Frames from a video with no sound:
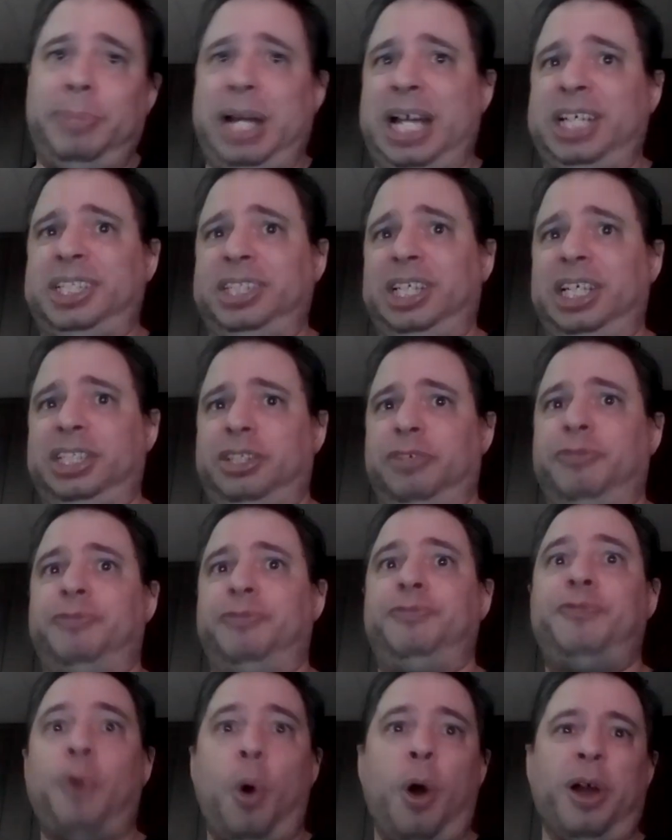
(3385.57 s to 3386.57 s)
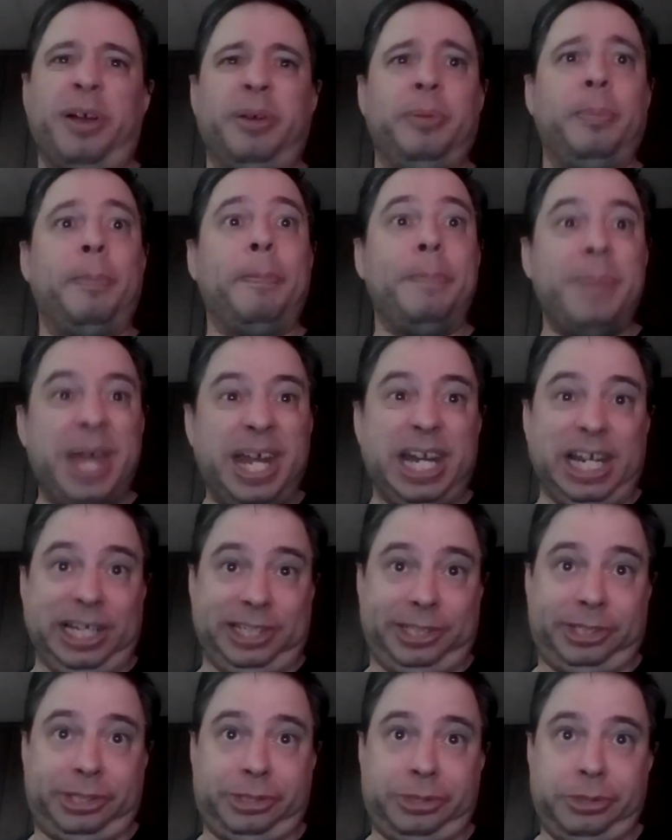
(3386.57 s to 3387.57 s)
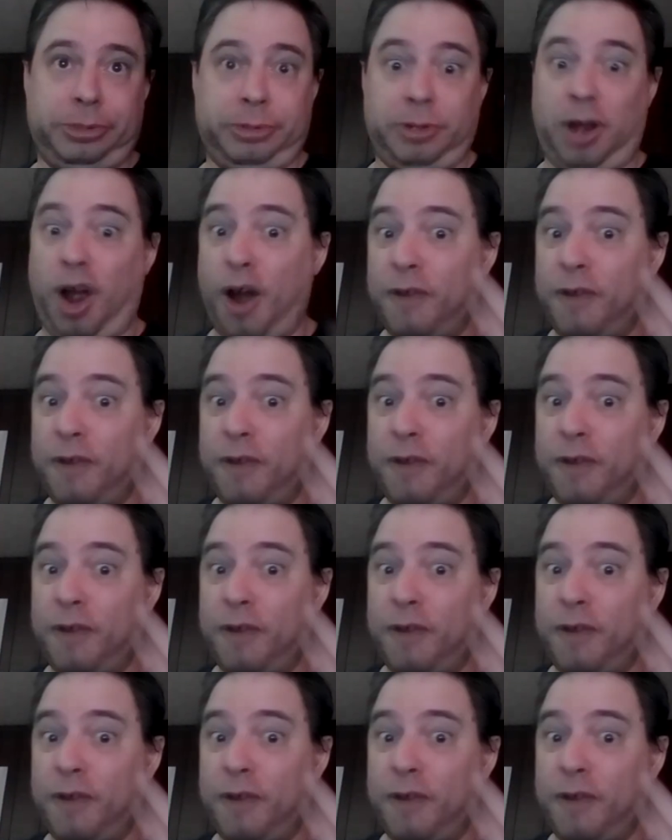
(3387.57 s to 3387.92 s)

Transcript: Match lasted four minutes.